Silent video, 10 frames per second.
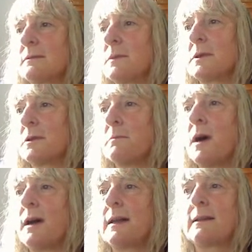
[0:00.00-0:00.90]

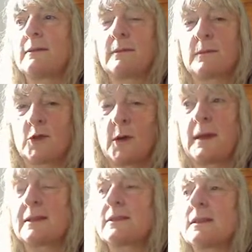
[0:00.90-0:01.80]
my
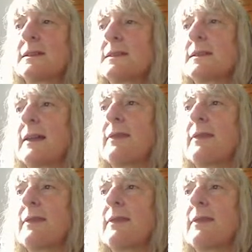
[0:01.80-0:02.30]
comment that it's